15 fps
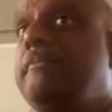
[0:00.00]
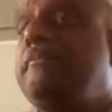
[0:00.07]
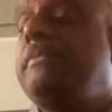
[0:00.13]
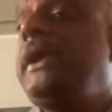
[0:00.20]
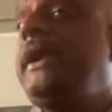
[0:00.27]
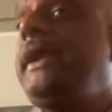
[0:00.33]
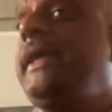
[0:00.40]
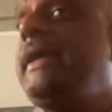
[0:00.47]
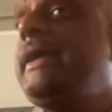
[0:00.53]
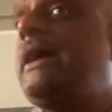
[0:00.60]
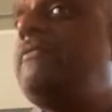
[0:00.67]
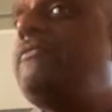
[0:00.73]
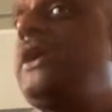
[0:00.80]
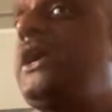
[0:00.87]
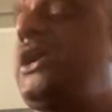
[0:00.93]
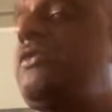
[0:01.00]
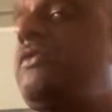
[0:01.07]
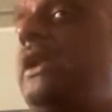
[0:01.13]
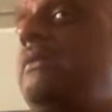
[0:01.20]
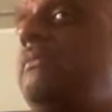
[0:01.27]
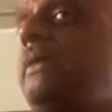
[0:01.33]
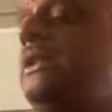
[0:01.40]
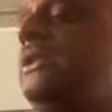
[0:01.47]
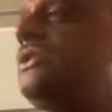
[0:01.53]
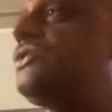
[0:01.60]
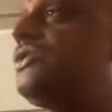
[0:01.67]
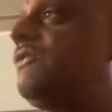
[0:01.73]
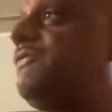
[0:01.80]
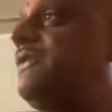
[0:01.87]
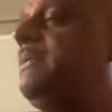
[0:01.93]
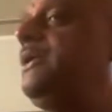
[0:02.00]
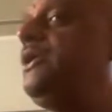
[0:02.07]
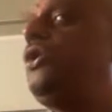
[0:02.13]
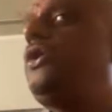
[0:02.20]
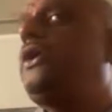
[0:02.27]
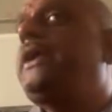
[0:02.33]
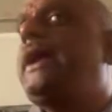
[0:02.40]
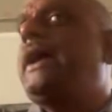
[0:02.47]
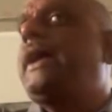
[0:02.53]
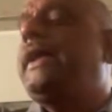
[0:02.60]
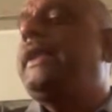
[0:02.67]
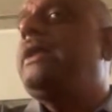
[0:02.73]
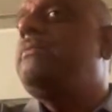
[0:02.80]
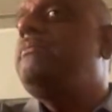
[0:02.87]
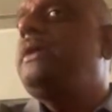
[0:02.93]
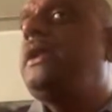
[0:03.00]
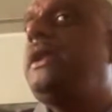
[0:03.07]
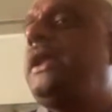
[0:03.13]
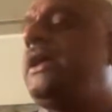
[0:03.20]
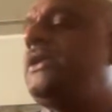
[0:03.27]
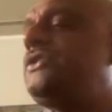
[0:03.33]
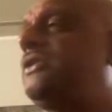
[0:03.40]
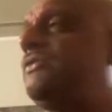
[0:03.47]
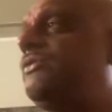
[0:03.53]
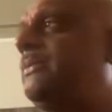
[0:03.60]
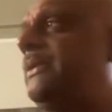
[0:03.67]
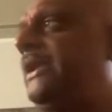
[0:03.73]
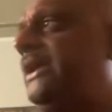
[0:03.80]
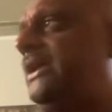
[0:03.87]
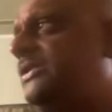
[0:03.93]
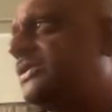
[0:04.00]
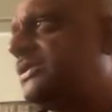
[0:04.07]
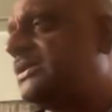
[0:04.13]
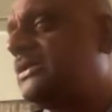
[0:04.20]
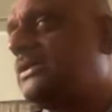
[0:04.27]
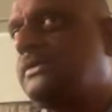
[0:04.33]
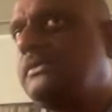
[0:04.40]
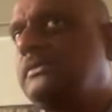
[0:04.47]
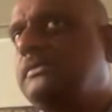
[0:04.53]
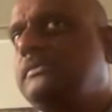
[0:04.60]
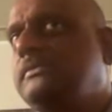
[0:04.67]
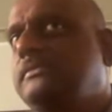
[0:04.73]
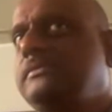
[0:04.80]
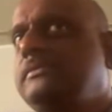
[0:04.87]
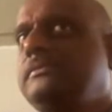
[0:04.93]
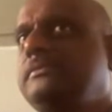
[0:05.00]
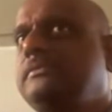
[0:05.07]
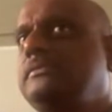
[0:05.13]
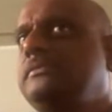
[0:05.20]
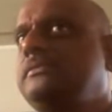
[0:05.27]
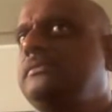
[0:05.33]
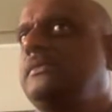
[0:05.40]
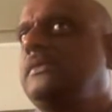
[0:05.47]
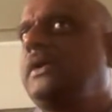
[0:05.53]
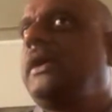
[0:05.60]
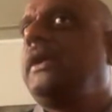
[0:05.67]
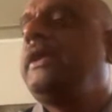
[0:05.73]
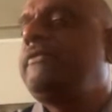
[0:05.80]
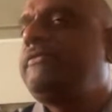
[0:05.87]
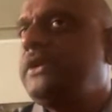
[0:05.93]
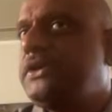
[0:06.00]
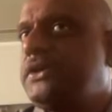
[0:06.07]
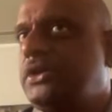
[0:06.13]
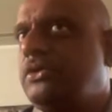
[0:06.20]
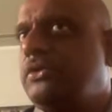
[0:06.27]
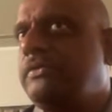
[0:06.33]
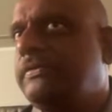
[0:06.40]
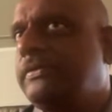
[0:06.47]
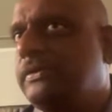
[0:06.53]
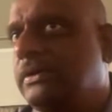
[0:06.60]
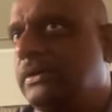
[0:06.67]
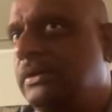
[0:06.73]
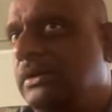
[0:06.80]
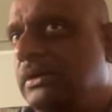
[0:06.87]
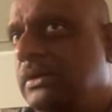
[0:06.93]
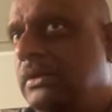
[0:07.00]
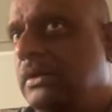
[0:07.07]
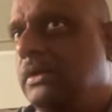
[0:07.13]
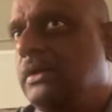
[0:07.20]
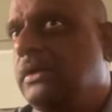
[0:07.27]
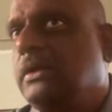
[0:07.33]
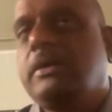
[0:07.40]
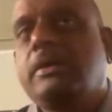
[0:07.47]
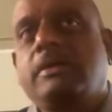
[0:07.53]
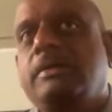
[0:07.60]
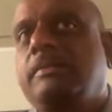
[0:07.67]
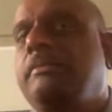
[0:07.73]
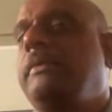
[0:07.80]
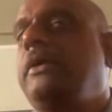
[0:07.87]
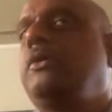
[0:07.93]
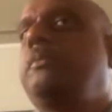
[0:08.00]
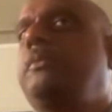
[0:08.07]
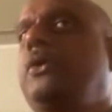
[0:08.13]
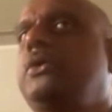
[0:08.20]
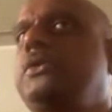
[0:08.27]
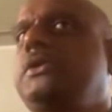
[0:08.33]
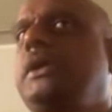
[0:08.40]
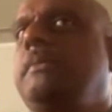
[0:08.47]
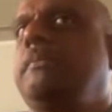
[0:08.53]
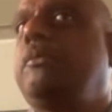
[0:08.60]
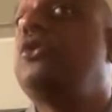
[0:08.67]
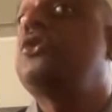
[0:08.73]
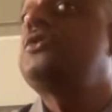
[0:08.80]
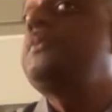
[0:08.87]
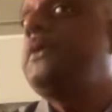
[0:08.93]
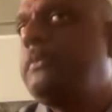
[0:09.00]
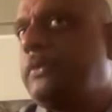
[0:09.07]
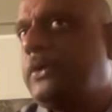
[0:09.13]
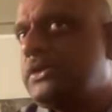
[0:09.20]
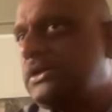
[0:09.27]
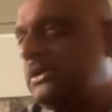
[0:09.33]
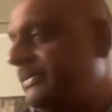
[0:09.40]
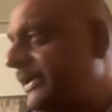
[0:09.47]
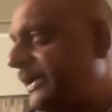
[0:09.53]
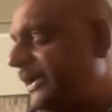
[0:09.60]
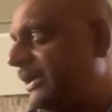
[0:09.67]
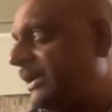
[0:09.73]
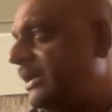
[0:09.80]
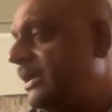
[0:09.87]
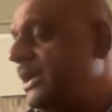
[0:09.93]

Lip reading: Bleeding after 12 months of amenorrhea in a middle-aged woman is definition of postmenopausal bleeding.